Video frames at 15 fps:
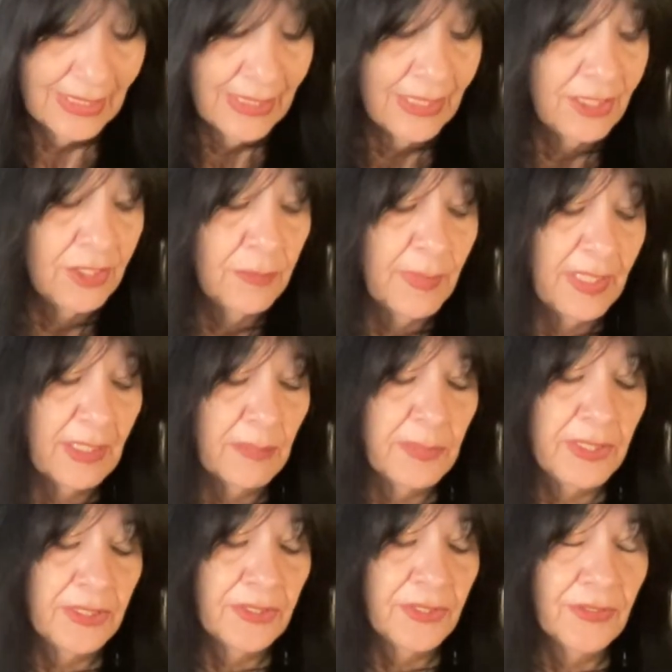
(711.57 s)
And you may
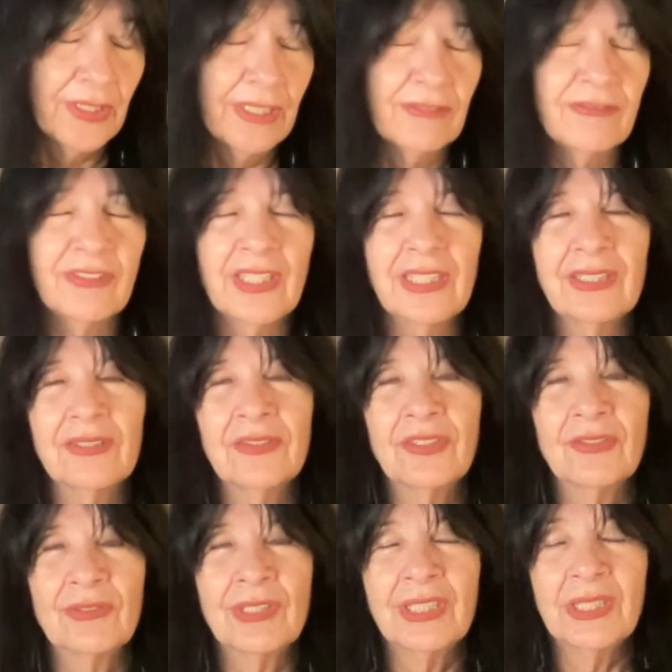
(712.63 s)
appear to have followed
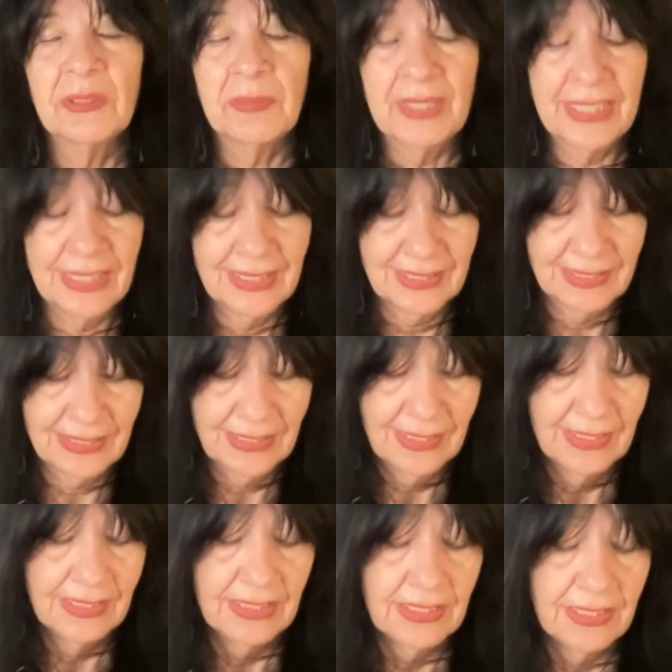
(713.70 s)
the wrong path,
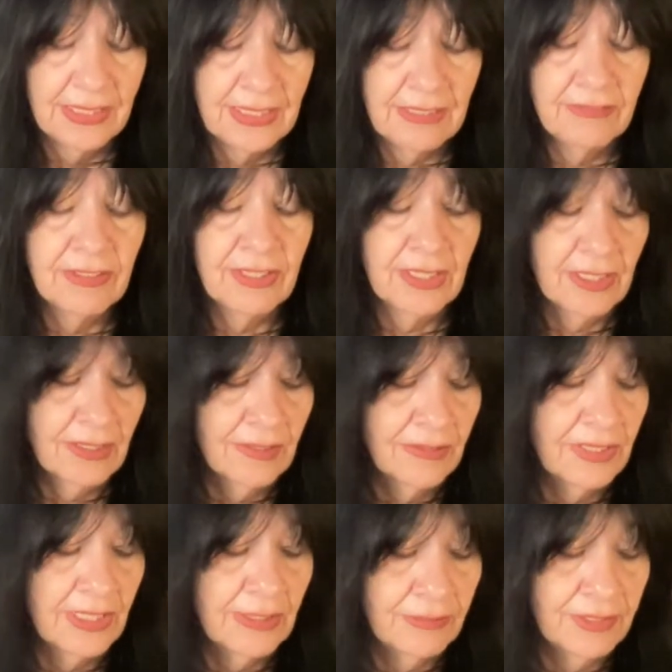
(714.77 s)
even
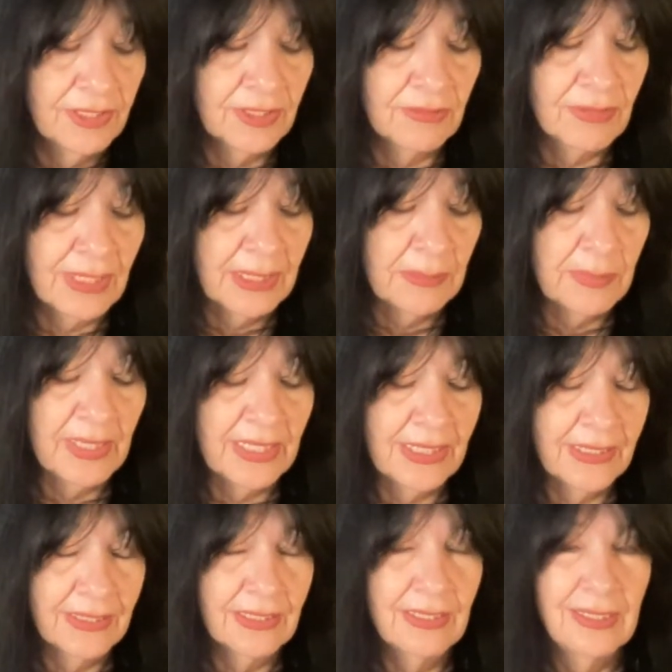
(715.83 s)
though it was the right
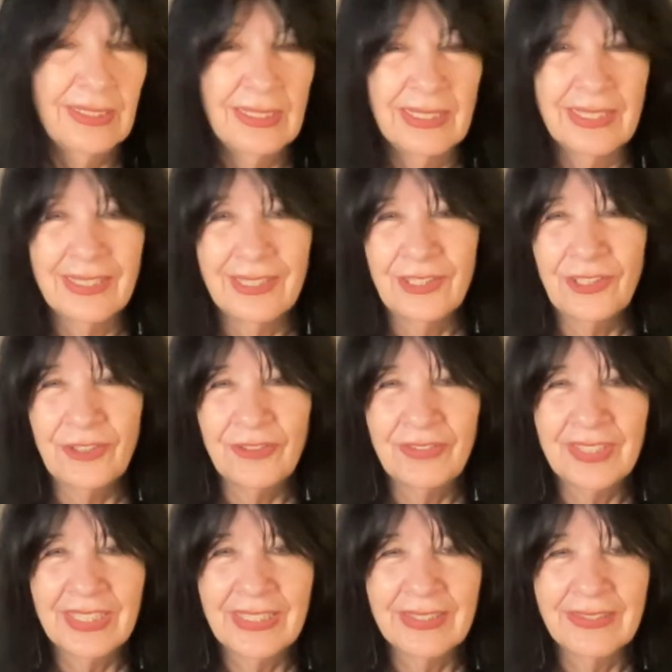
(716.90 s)
path, as you
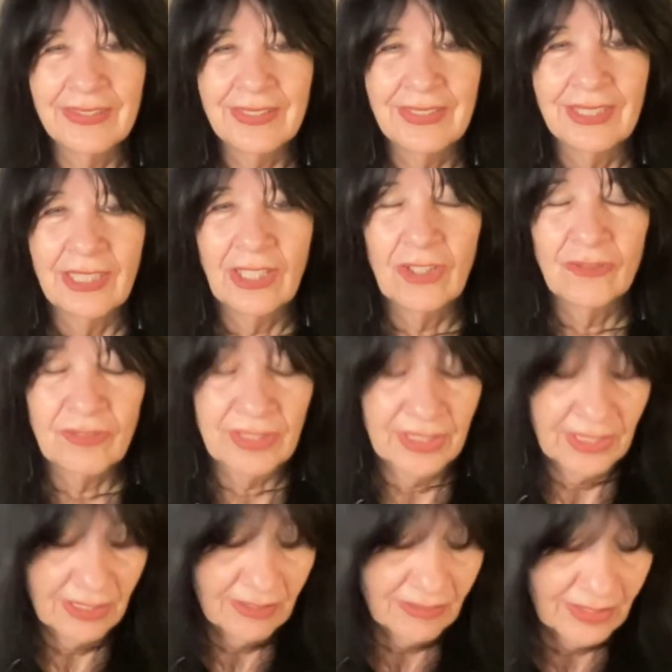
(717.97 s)
fail over
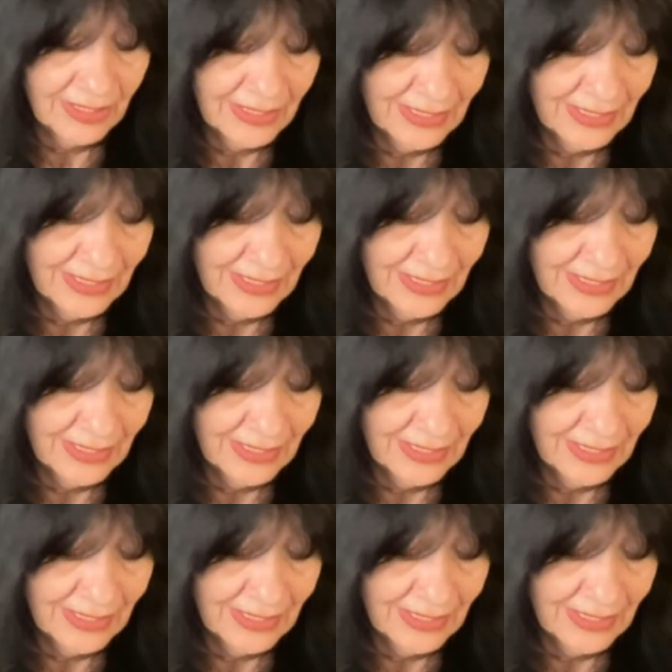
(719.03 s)
and over